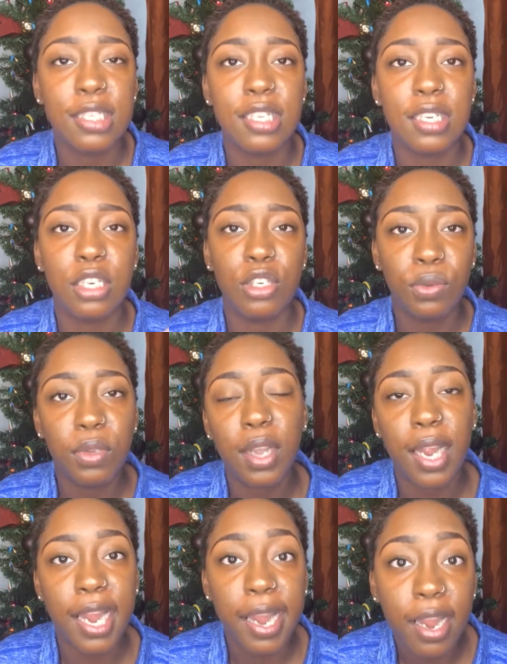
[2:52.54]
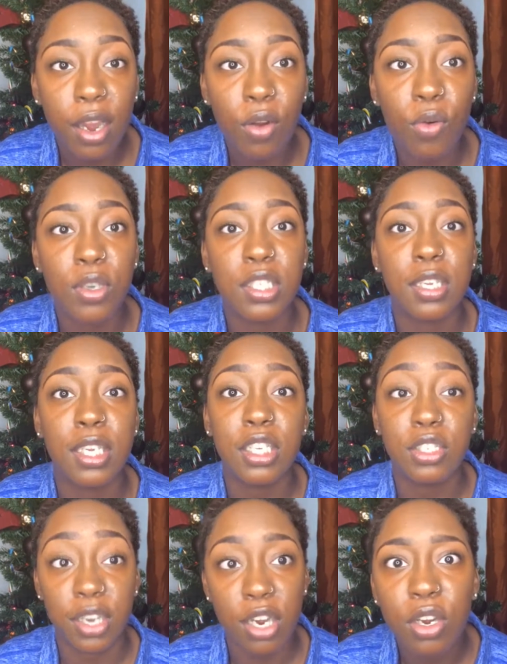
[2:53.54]
to do your hair or to
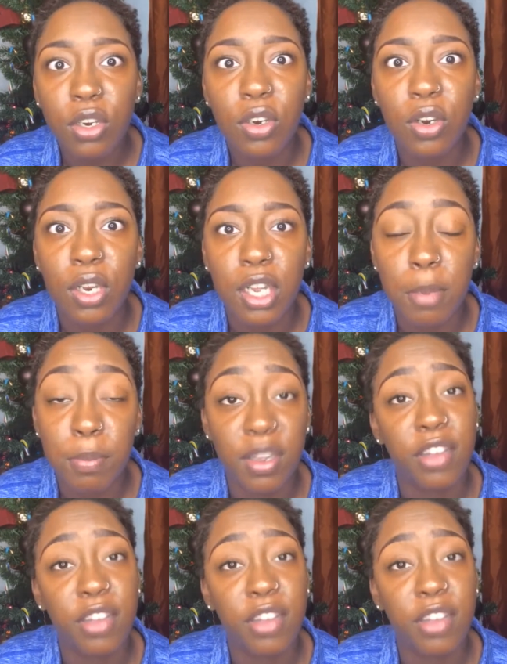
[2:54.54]
get your hair to curl up.